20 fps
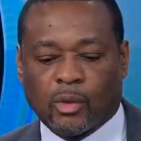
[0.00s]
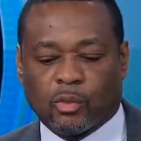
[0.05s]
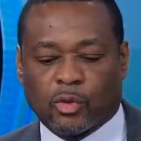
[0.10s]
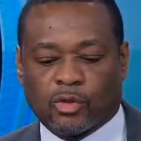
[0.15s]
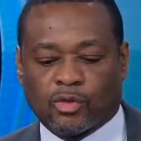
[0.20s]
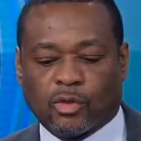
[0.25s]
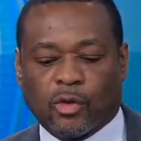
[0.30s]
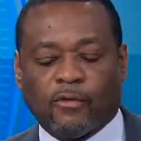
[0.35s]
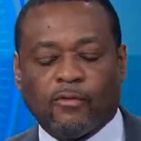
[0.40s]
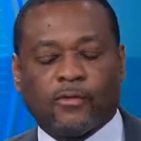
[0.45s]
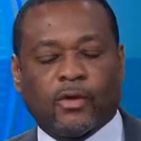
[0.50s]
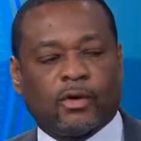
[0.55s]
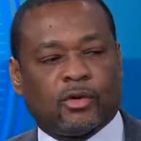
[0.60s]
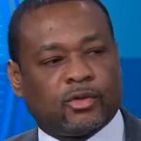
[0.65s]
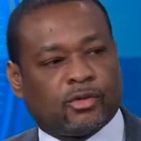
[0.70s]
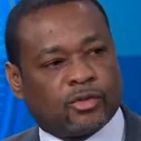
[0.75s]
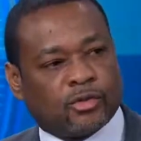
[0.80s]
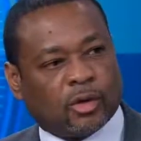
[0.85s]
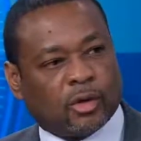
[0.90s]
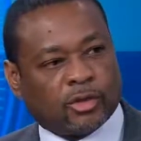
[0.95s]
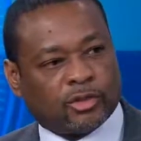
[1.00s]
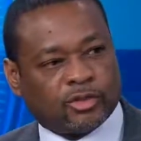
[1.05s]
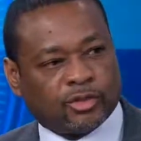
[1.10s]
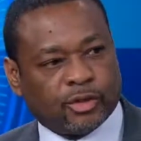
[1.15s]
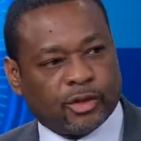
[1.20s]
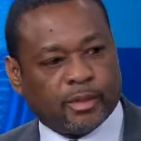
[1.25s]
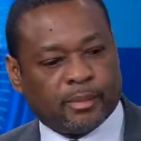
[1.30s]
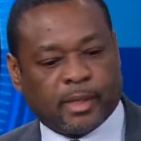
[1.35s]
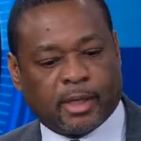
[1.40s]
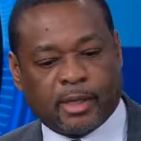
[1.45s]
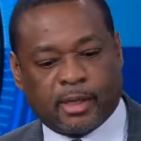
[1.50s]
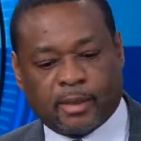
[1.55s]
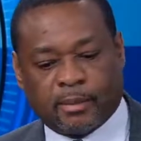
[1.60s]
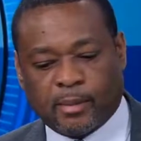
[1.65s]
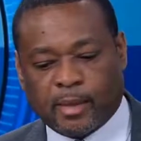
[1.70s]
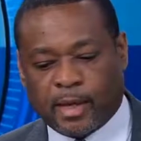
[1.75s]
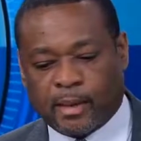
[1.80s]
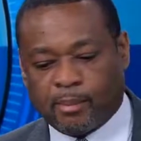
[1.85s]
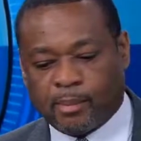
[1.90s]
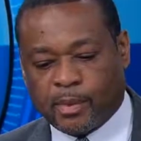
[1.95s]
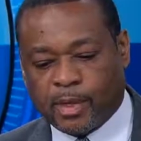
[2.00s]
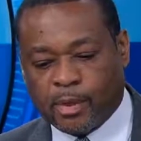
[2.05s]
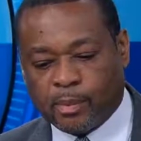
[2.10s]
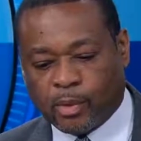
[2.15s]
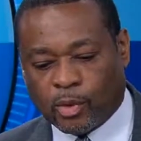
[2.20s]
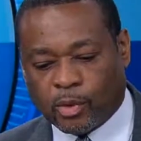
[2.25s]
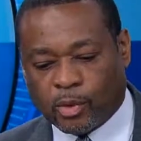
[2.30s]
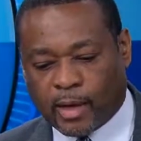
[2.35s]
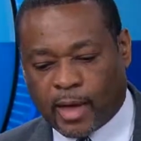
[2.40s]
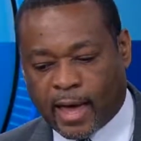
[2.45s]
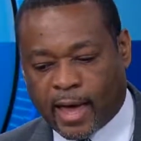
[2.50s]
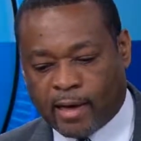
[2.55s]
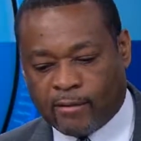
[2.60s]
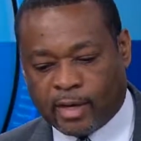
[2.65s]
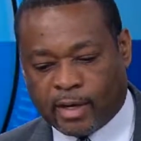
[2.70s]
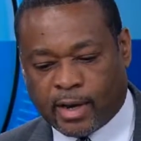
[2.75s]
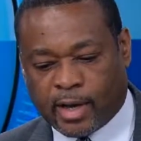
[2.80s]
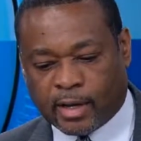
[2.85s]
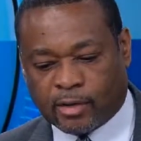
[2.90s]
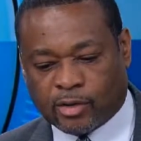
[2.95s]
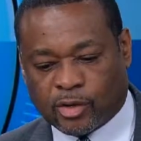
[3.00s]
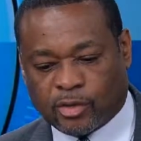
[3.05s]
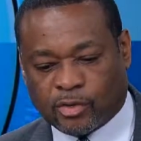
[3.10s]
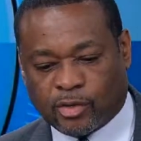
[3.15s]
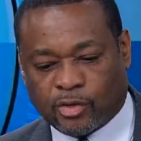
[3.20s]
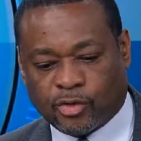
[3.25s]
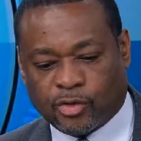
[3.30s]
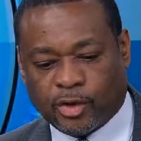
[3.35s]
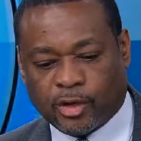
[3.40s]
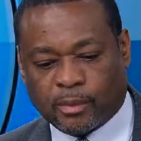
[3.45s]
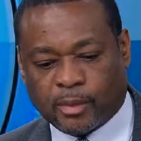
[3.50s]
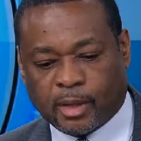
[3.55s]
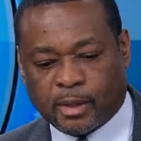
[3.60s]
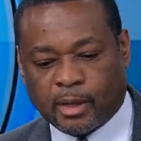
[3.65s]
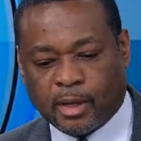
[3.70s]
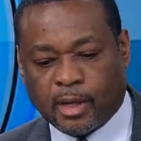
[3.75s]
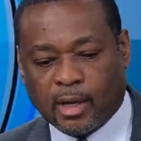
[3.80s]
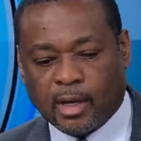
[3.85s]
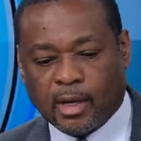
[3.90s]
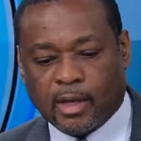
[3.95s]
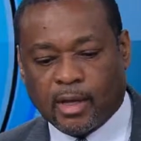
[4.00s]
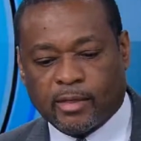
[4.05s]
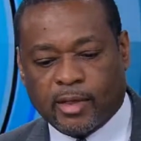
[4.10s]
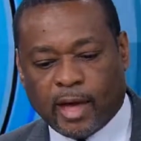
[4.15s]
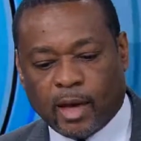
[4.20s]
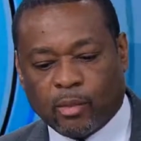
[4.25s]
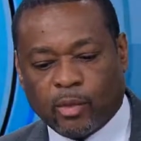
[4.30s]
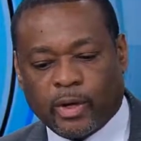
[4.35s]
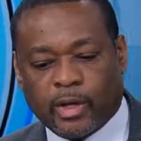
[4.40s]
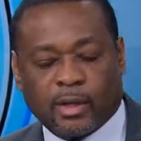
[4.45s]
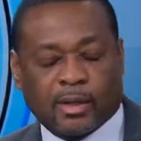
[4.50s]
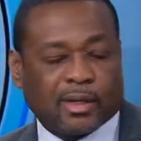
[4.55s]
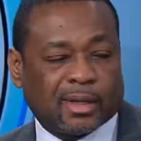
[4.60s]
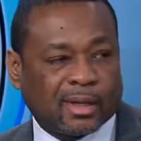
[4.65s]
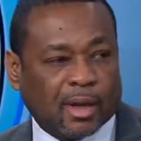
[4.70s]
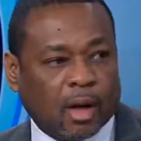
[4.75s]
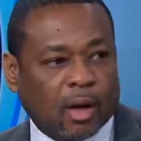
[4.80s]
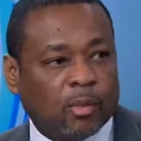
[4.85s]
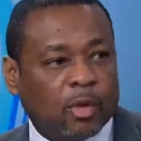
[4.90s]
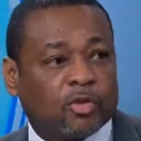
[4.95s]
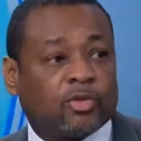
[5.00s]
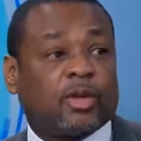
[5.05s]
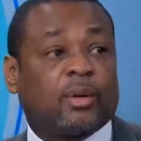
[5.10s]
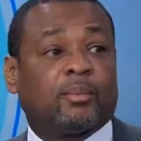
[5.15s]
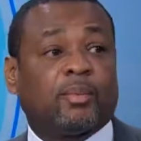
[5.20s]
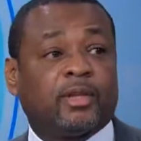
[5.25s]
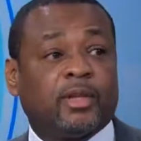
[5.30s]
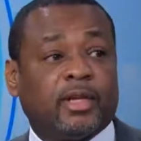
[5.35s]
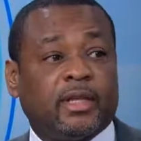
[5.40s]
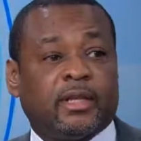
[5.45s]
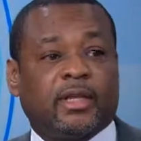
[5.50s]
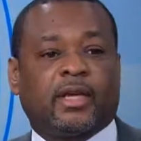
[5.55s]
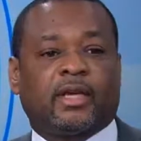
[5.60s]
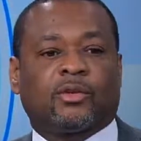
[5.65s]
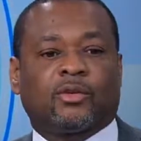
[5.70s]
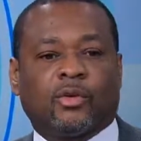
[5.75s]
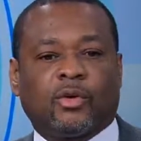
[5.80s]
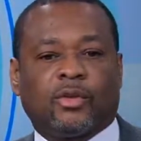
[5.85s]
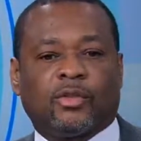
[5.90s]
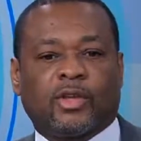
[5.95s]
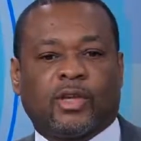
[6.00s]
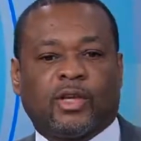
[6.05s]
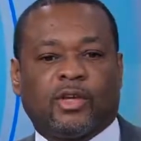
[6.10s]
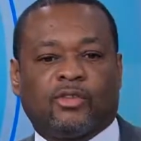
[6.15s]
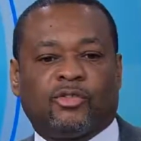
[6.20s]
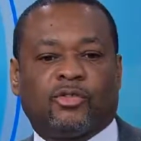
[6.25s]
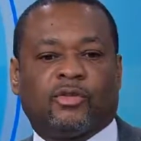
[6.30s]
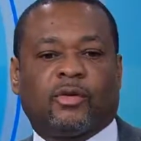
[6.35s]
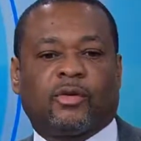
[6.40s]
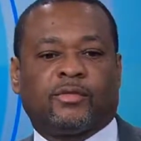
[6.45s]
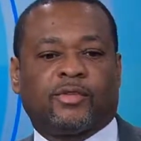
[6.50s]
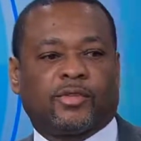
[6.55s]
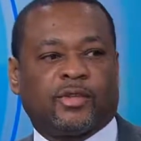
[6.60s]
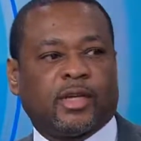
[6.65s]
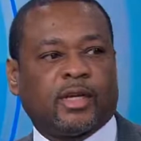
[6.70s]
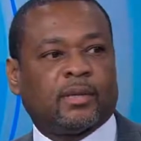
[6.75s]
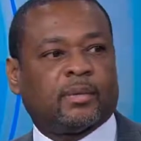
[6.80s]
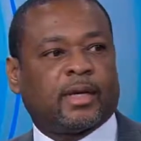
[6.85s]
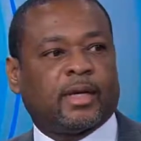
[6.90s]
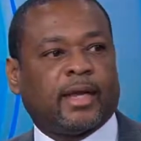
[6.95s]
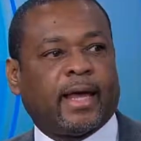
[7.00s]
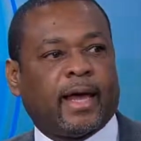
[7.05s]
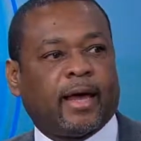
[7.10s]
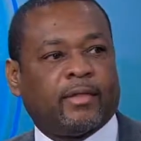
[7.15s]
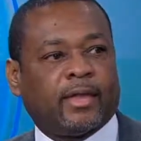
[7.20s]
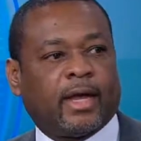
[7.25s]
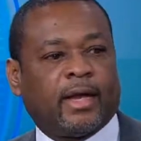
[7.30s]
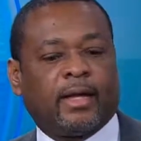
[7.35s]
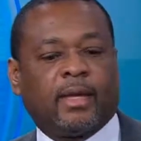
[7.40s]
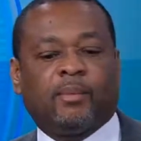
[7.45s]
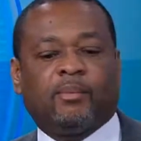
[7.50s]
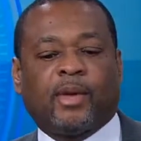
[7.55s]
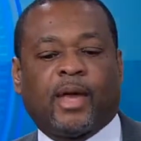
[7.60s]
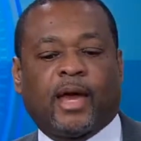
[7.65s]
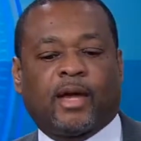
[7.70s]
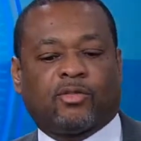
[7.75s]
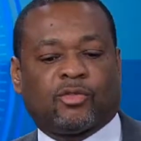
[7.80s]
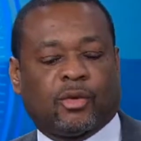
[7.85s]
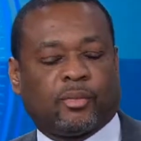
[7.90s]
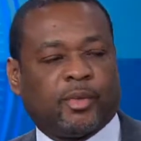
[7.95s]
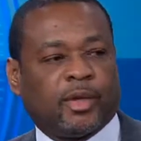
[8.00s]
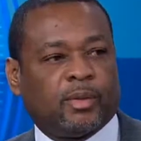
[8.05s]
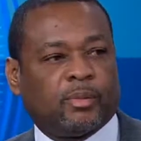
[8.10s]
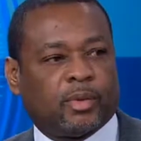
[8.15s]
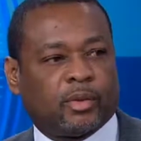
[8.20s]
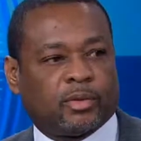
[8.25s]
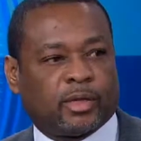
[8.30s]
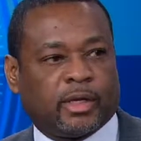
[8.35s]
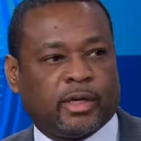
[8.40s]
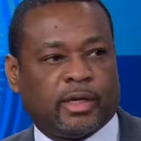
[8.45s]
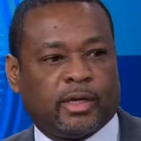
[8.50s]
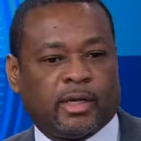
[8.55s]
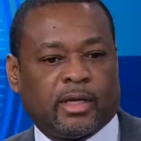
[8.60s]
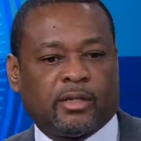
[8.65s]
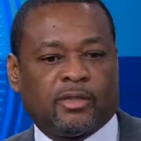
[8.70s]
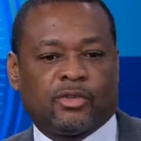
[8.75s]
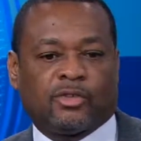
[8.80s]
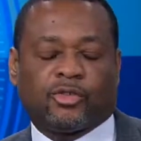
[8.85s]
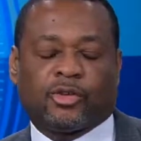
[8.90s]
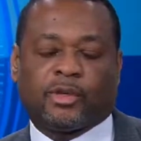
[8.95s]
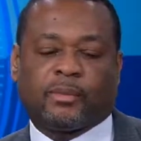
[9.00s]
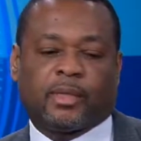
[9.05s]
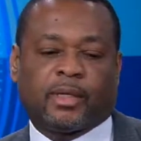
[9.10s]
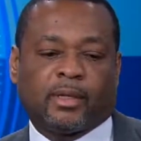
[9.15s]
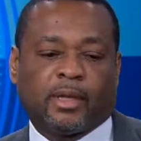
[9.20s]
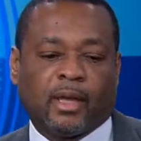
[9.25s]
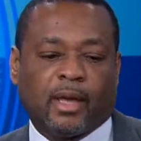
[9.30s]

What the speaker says: we're so focused on treatment and people having access to treatment that we almost completely ignore the issue of stigma and how that impacts on people getting into treatment.